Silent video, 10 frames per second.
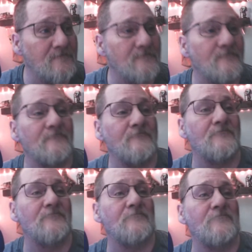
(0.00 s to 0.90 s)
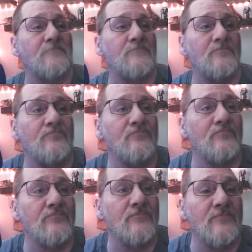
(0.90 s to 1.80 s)
can go a long way.
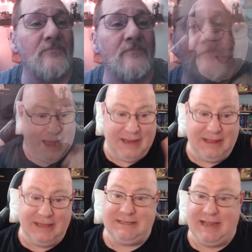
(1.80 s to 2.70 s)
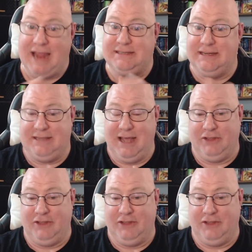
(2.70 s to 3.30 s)
And in this case, it does.